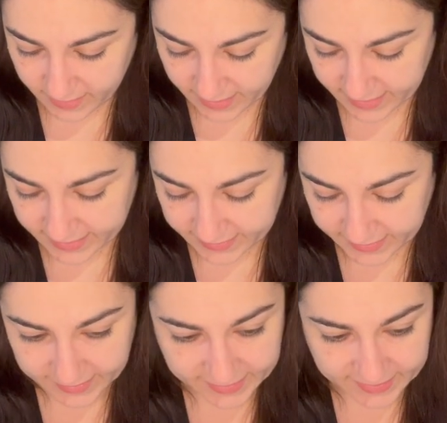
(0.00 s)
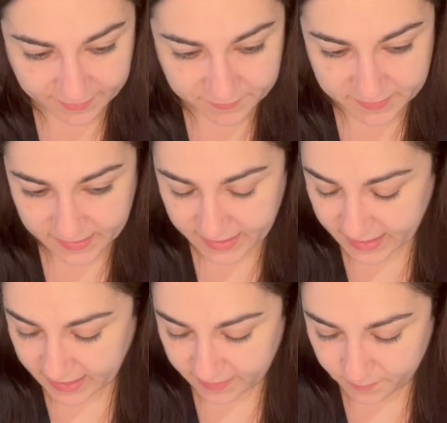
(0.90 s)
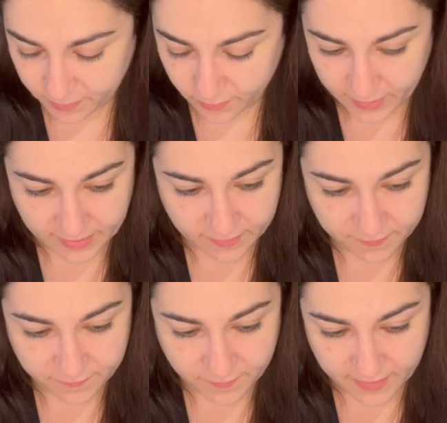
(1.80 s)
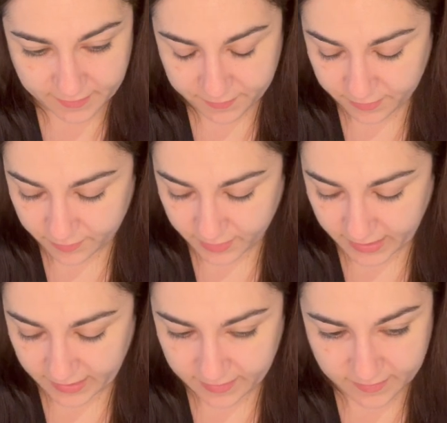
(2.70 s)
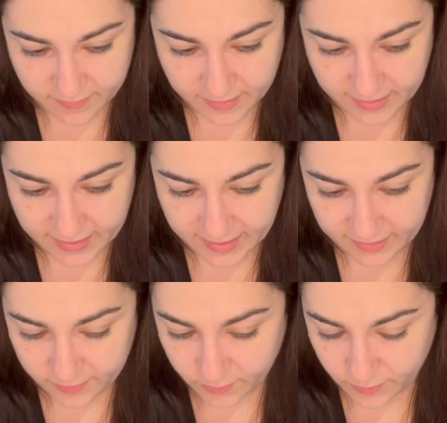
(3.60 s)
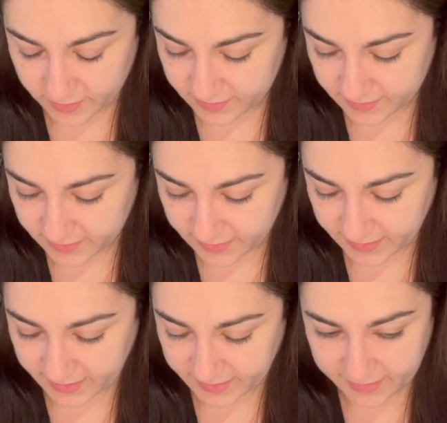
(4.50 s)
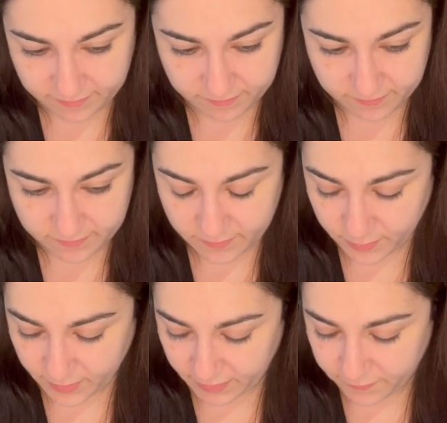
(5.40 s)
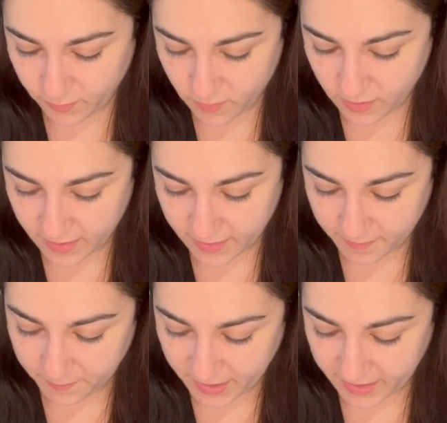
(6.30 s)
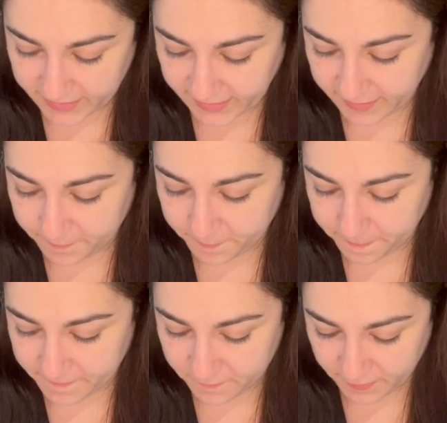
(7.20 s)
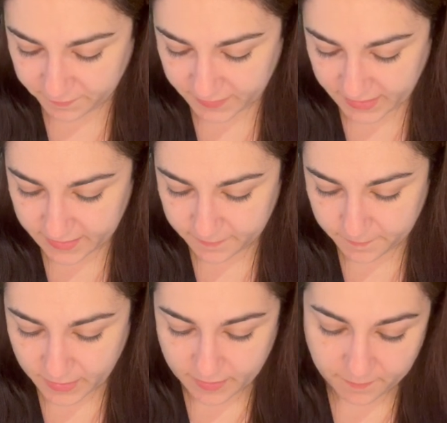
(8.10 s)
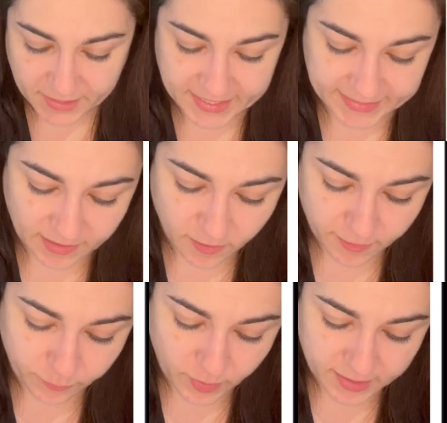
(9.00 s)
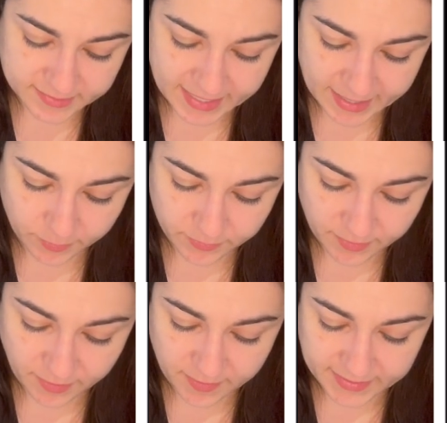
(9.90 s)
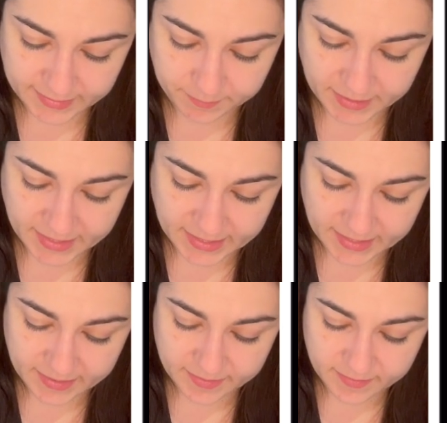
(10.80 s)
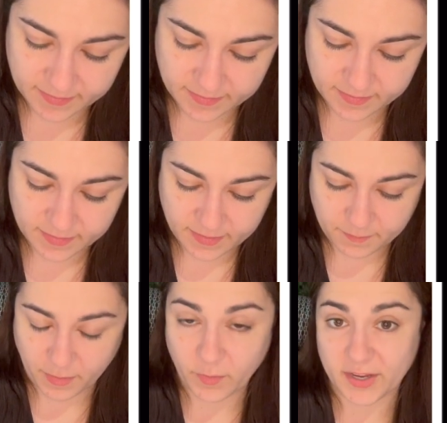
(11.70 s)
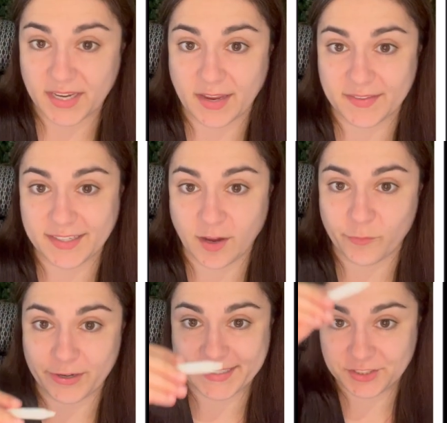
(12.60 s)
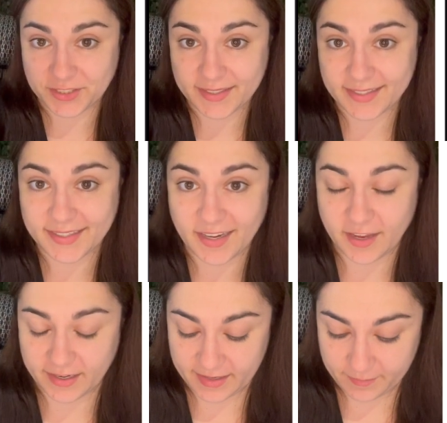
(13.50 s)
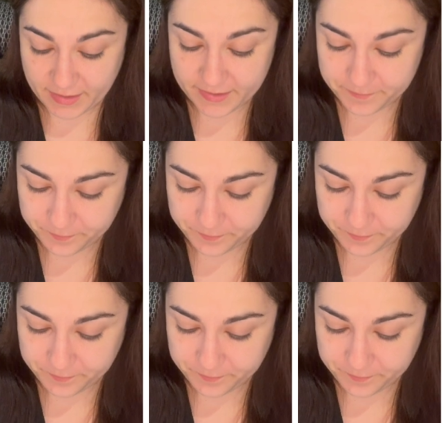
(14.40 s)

is 78.5398164 plus 50, because I've worked out this bit here by working out the circumference, just the circular bit,